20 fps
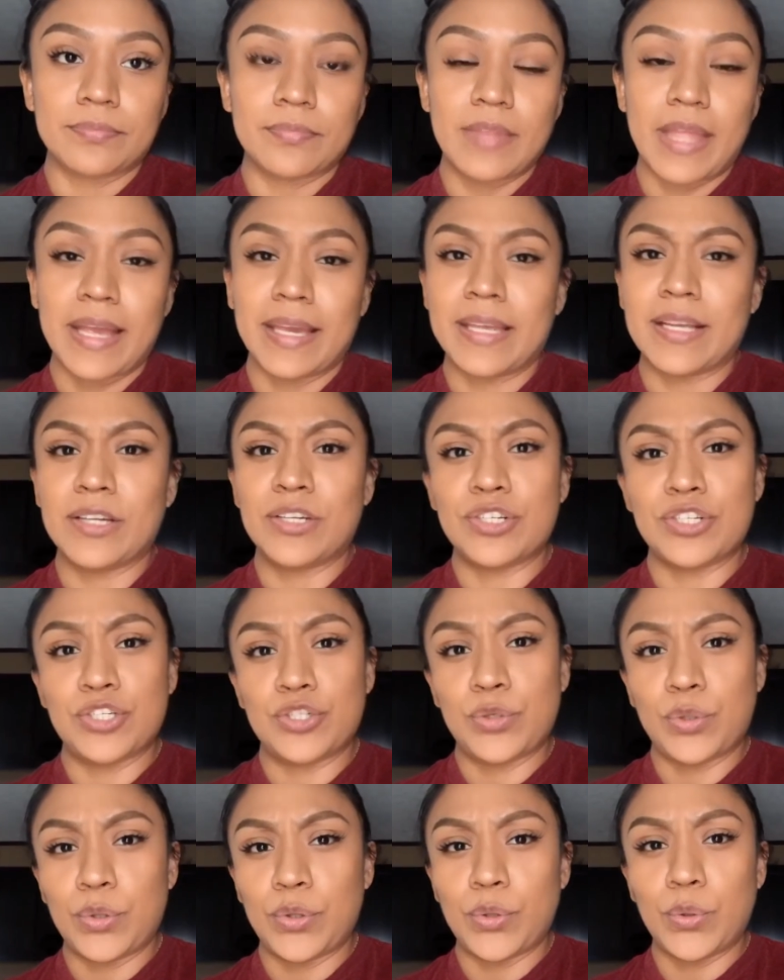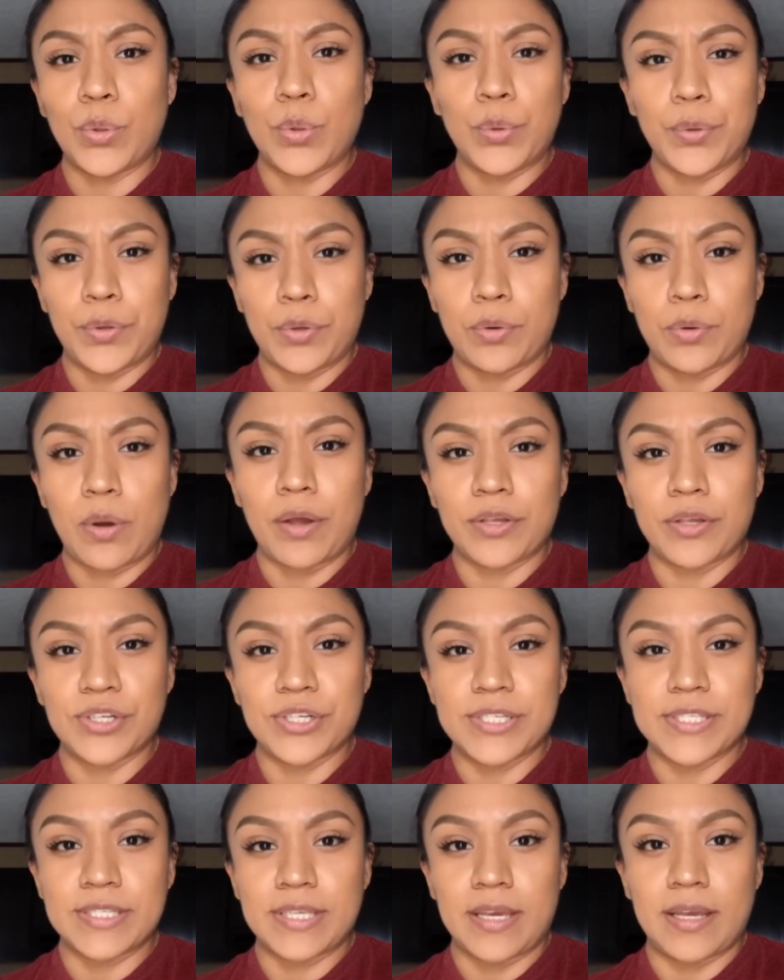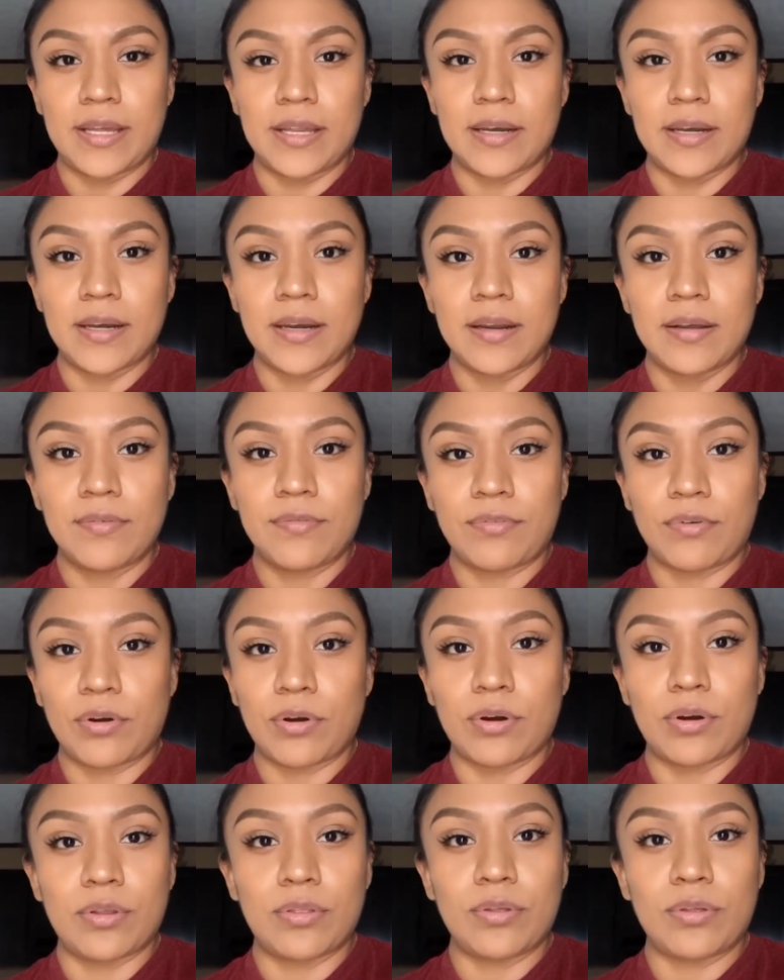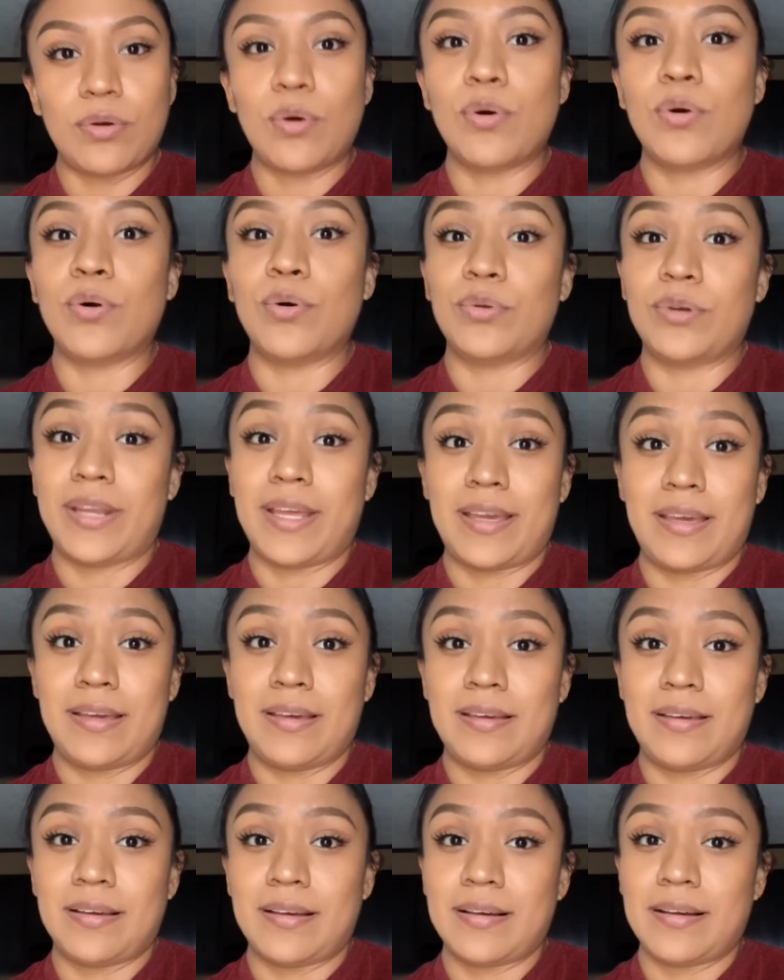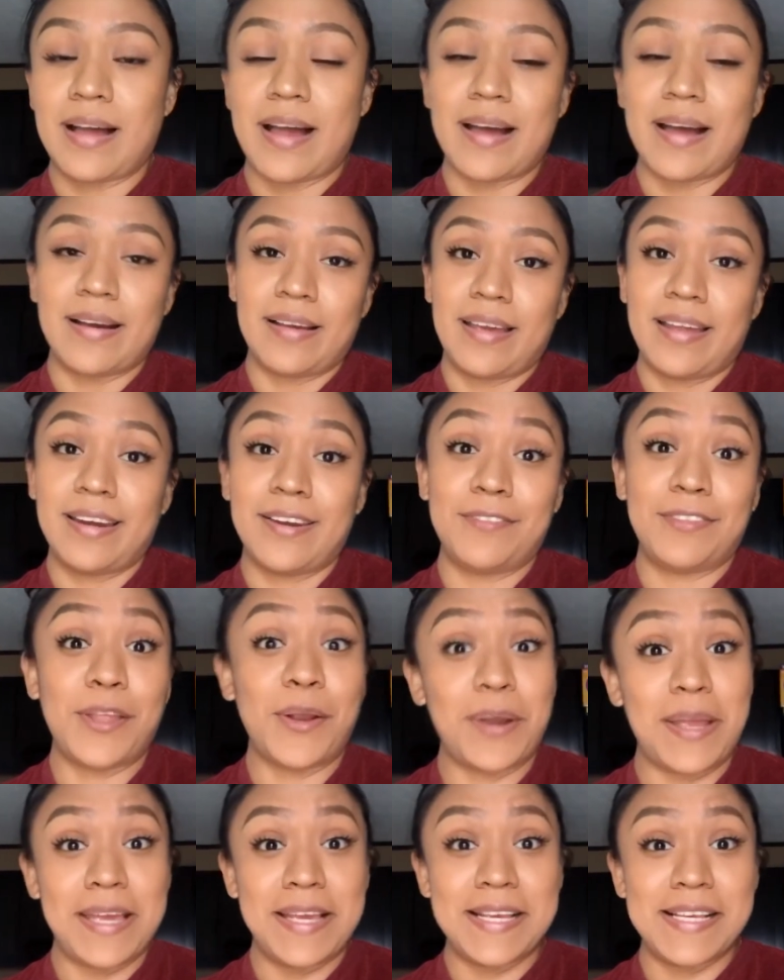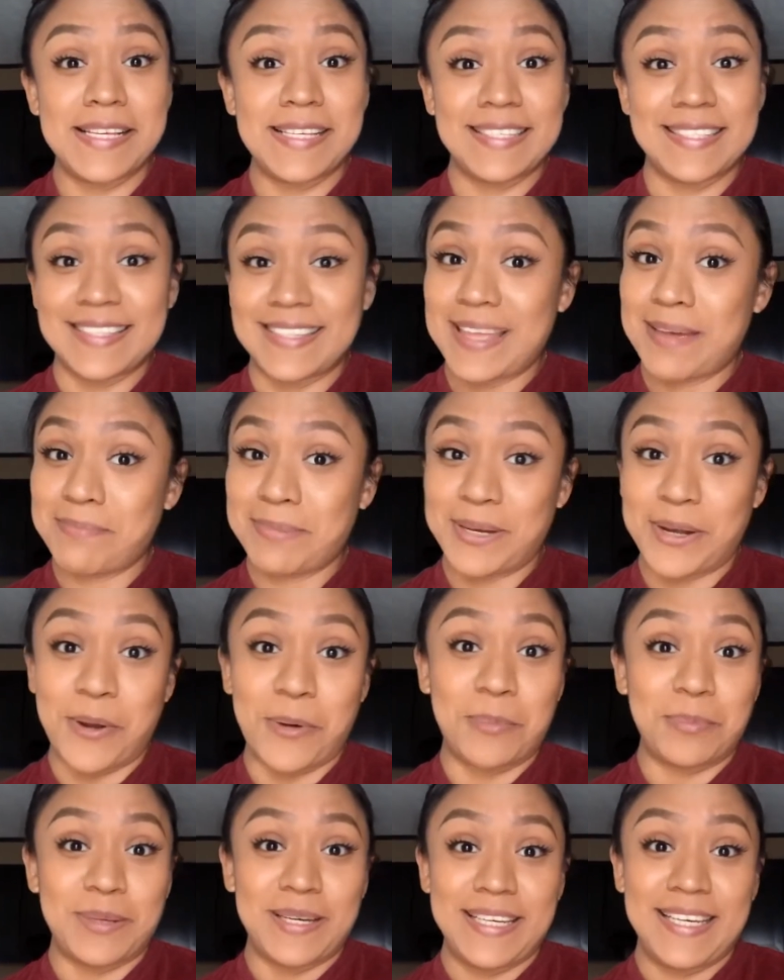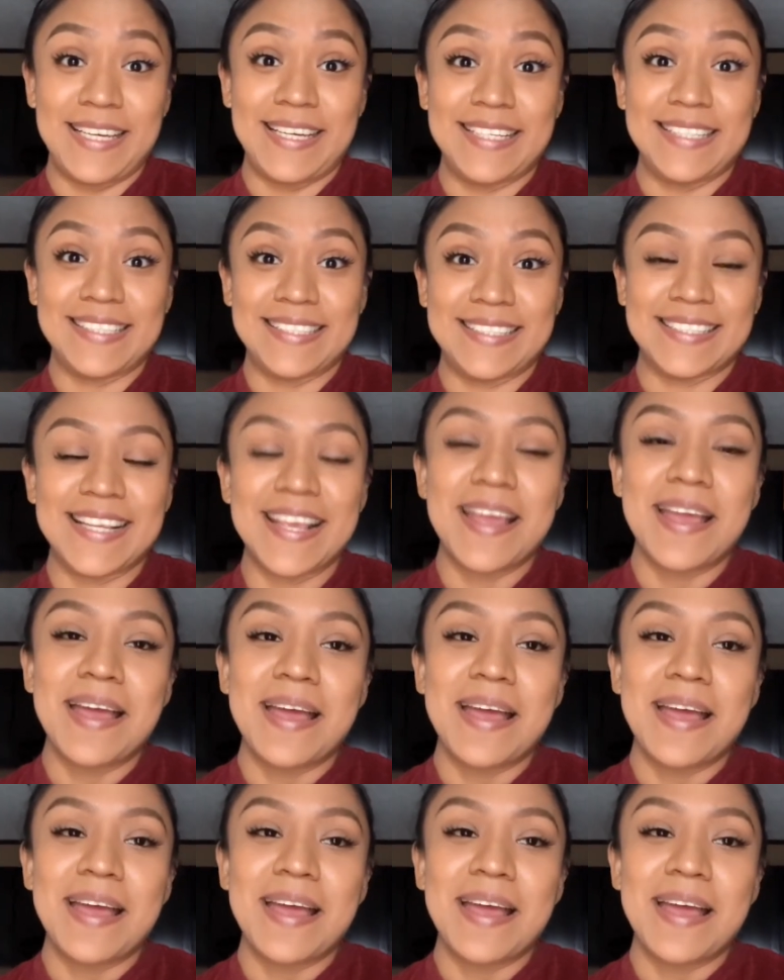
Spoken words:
that can control the oil on your skin for the whole day. And if there is, let me know, please.